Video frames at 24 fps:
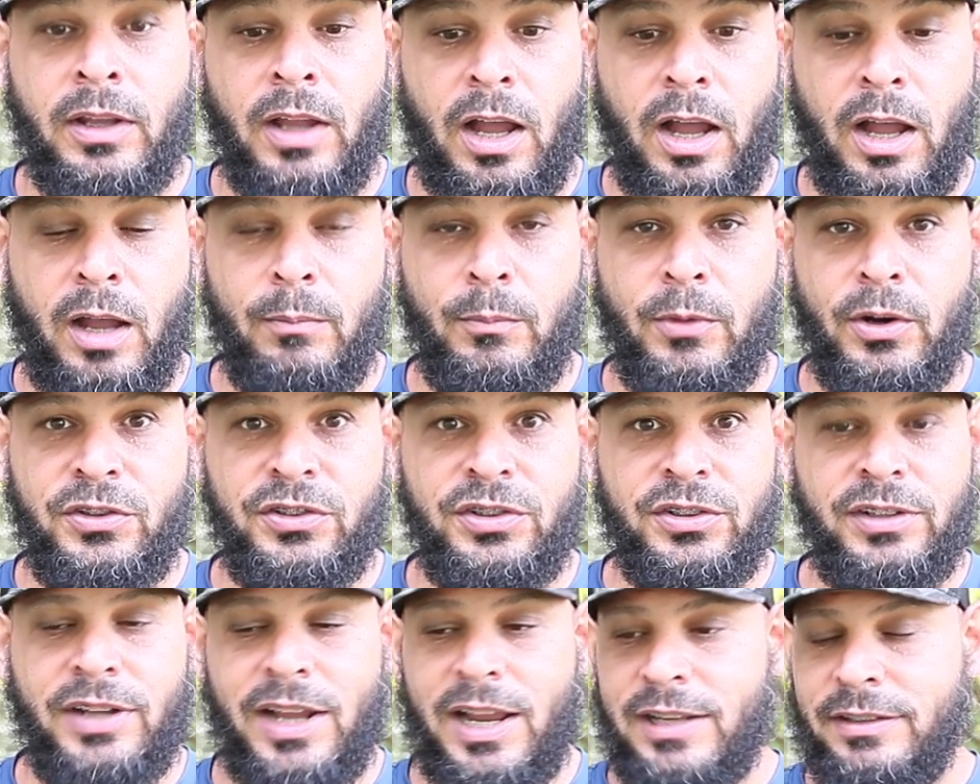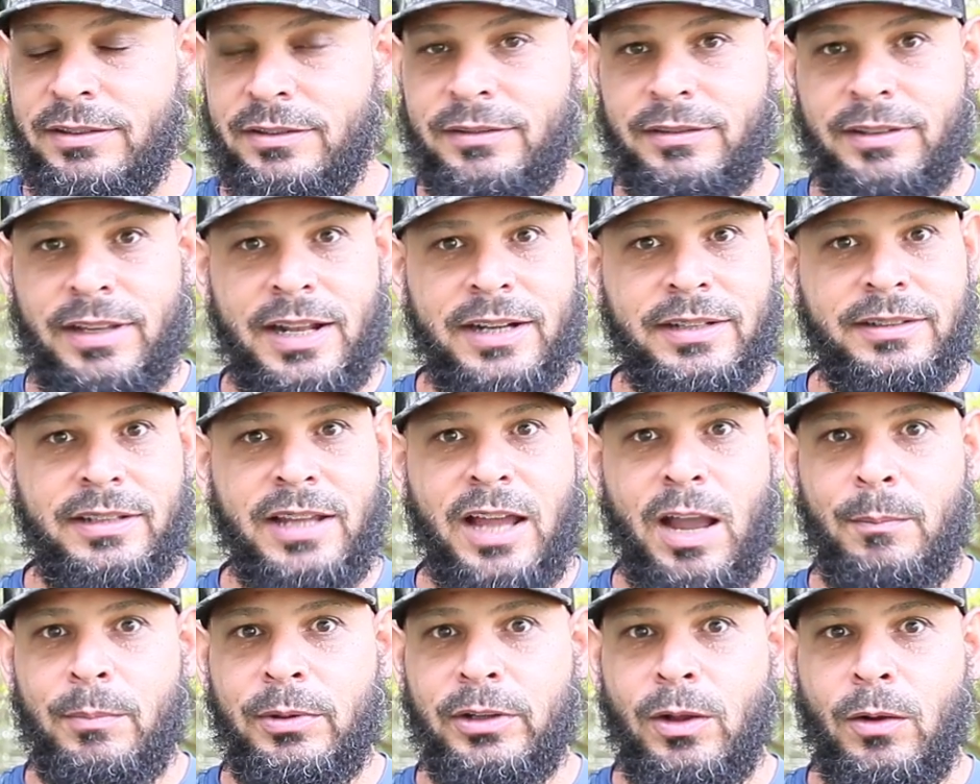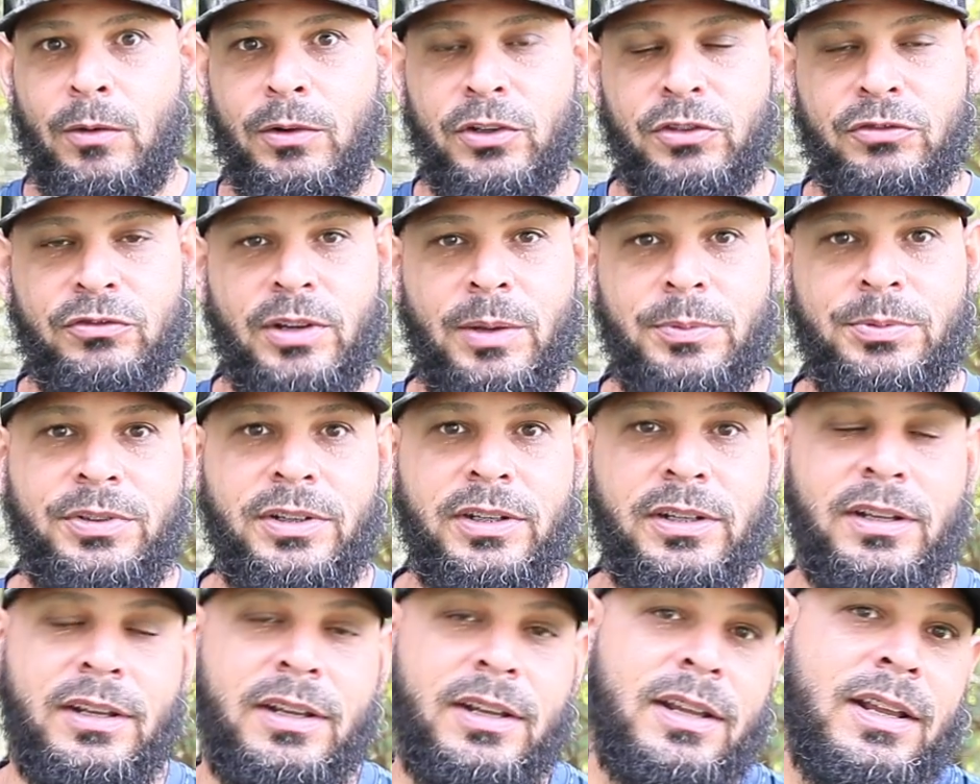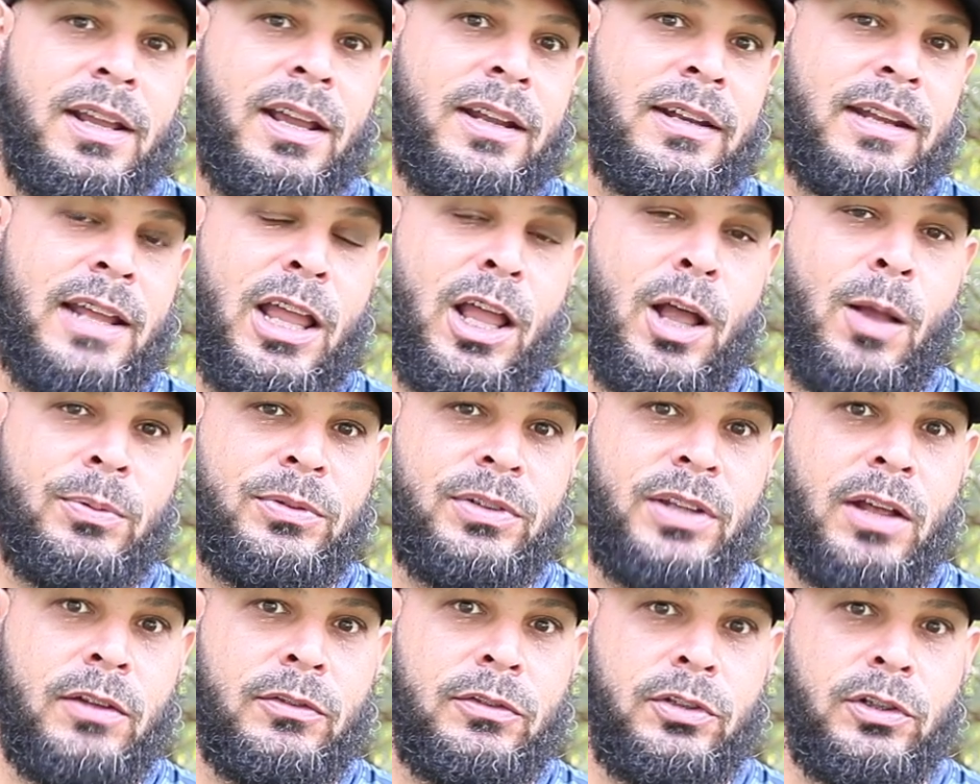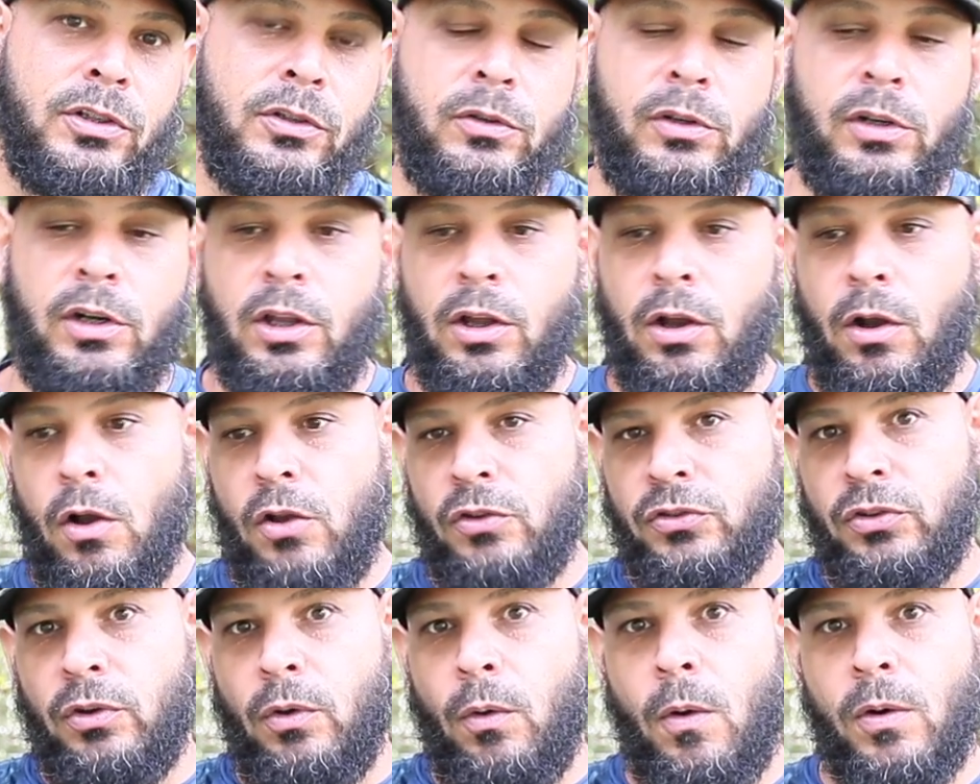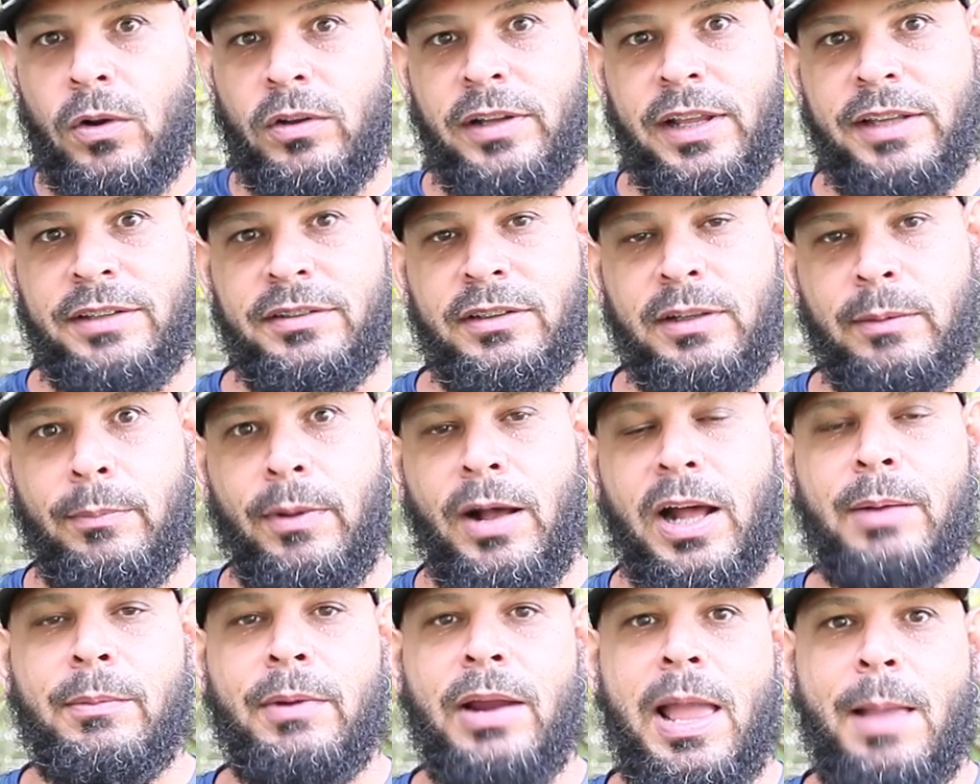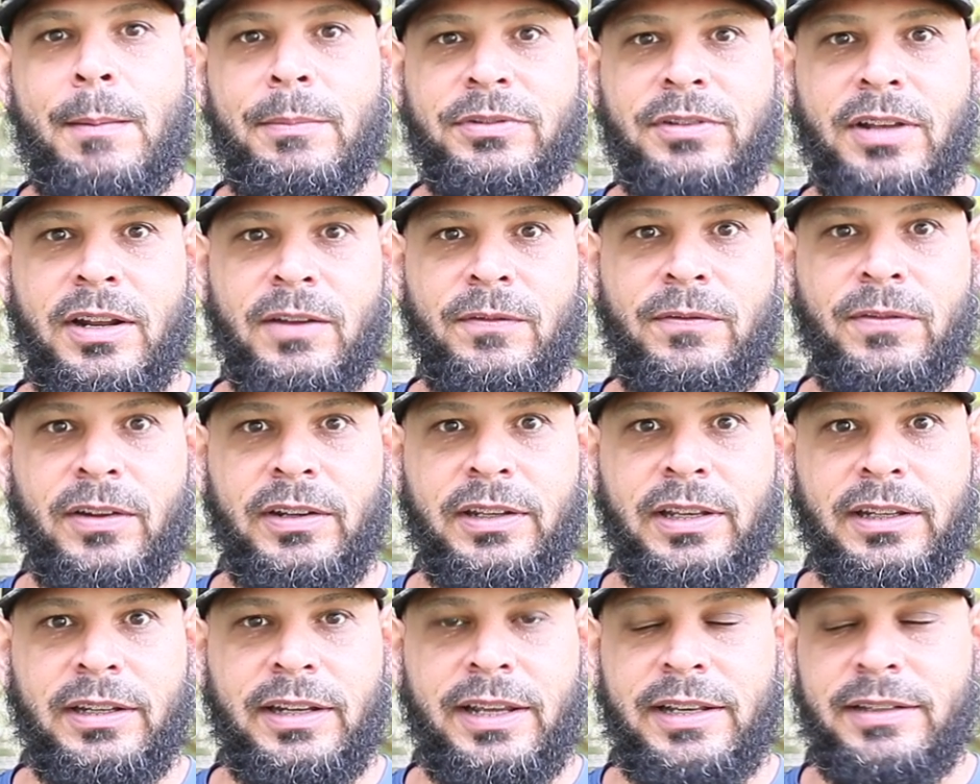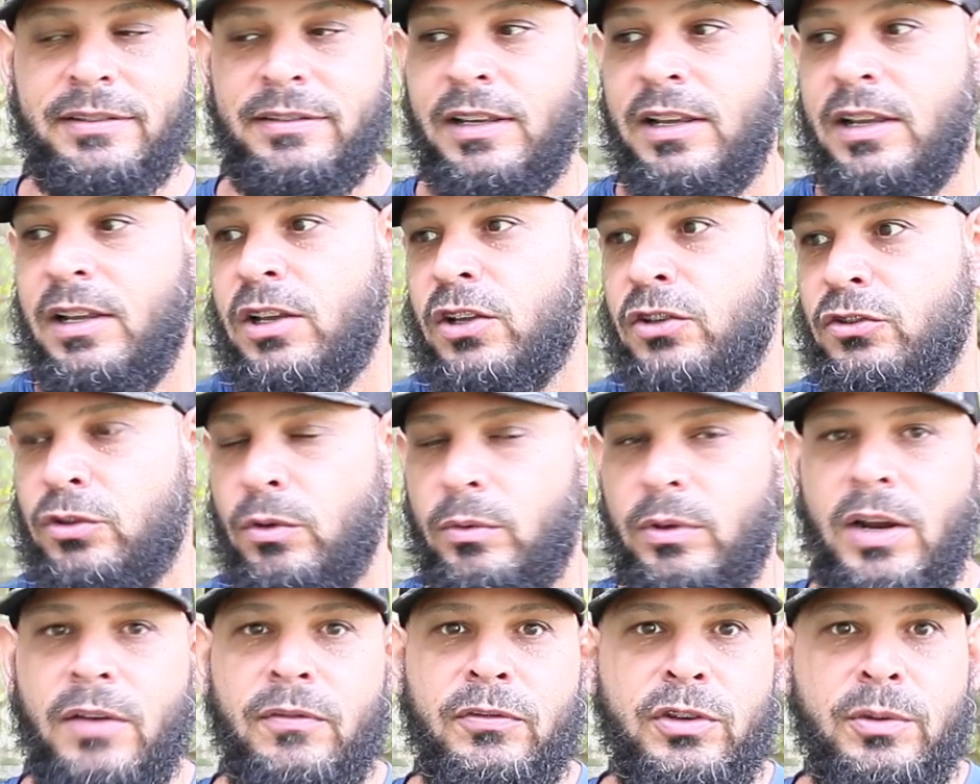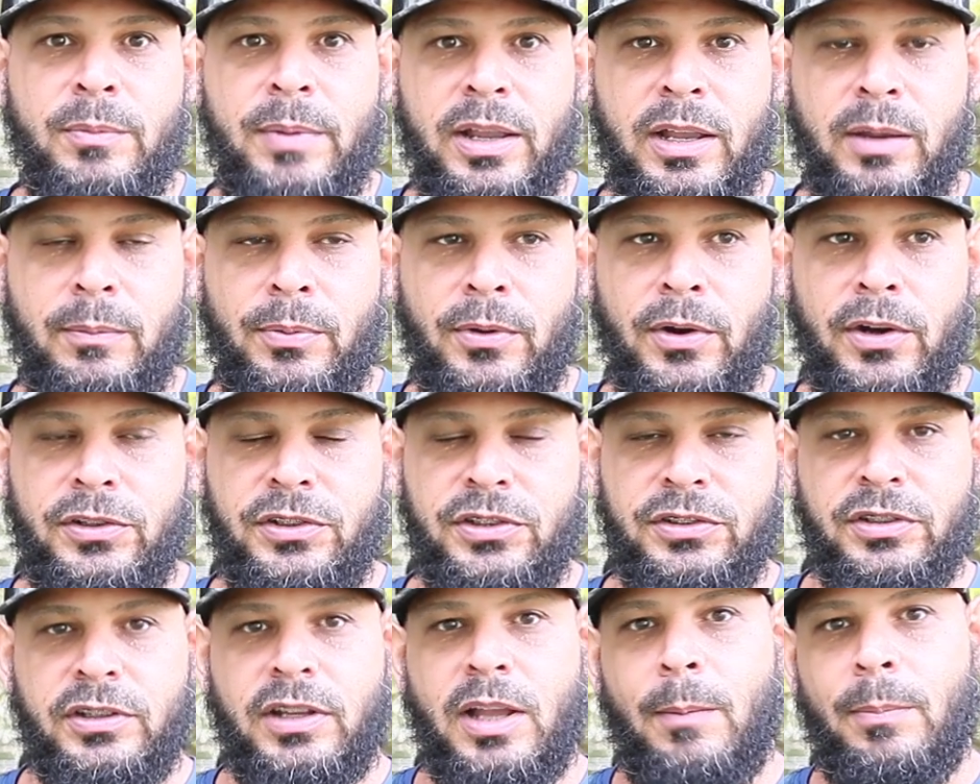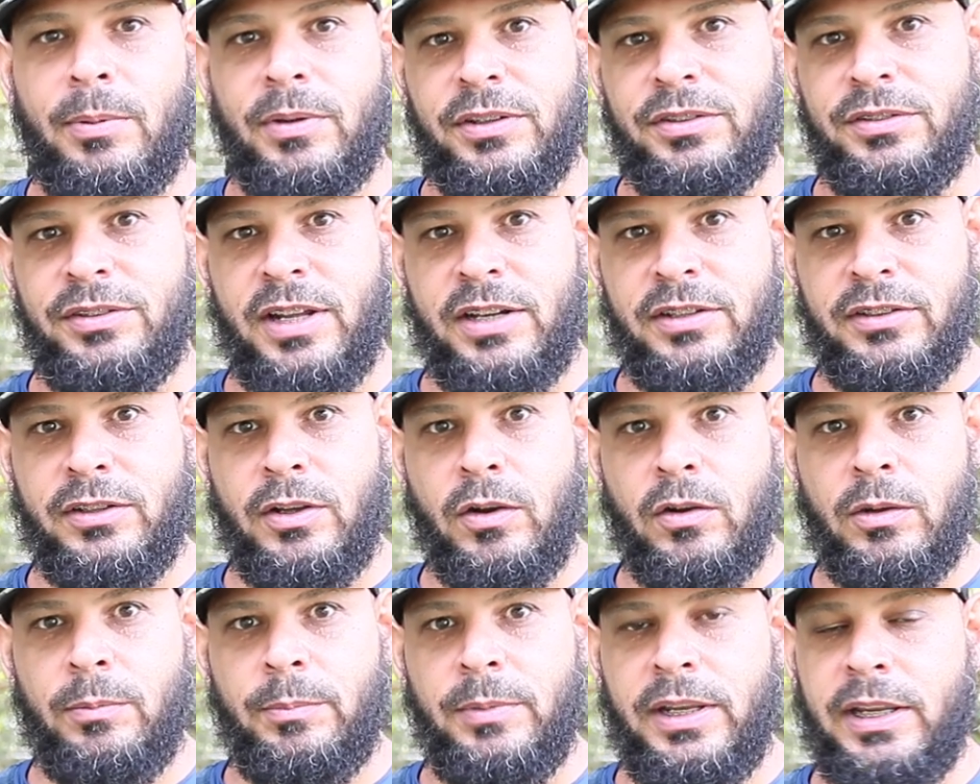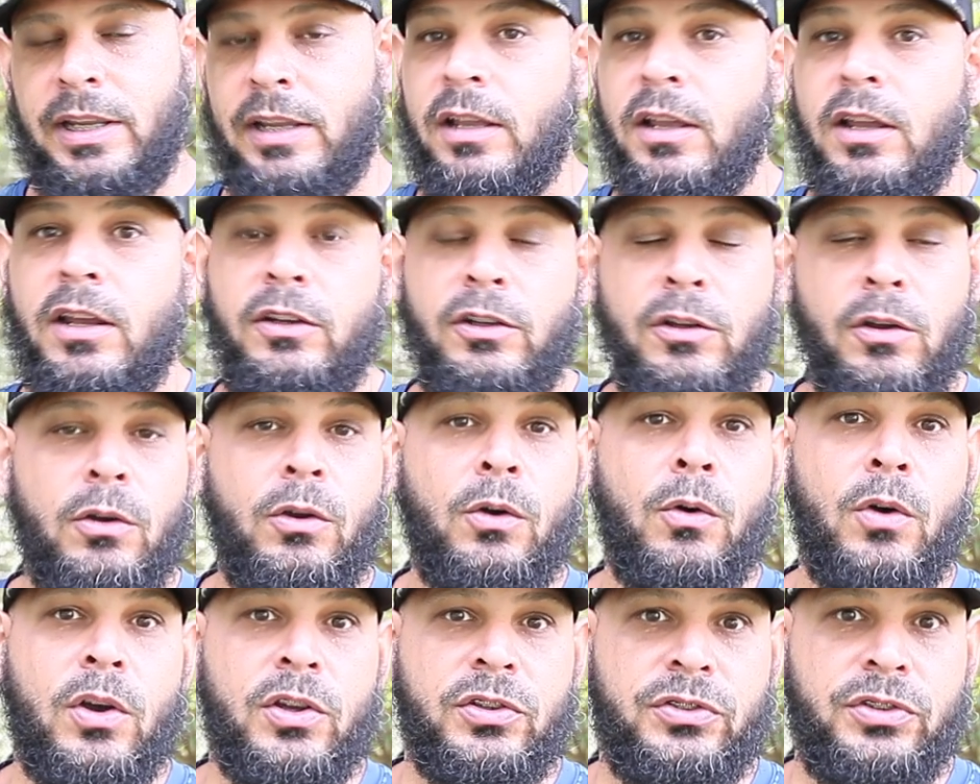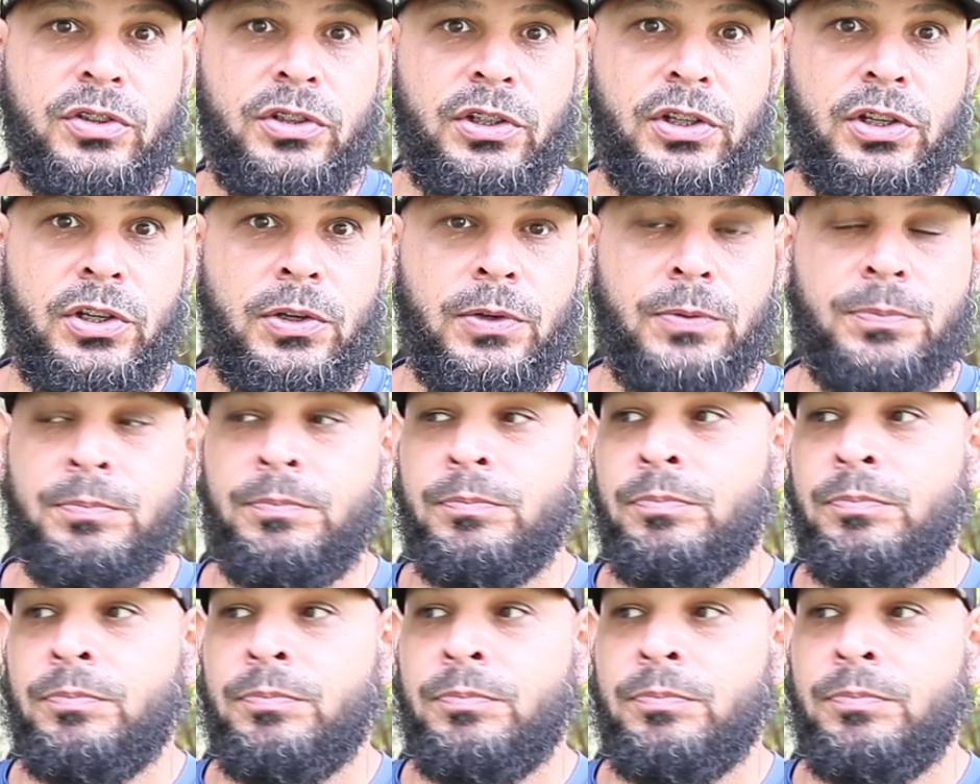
uh, merchandise, it's down below in the description. That helps out too. Also, all the links in the bottom are Amazon affiliate links. So whenever you make a purchase, a couple of cents go to me. No cost to you,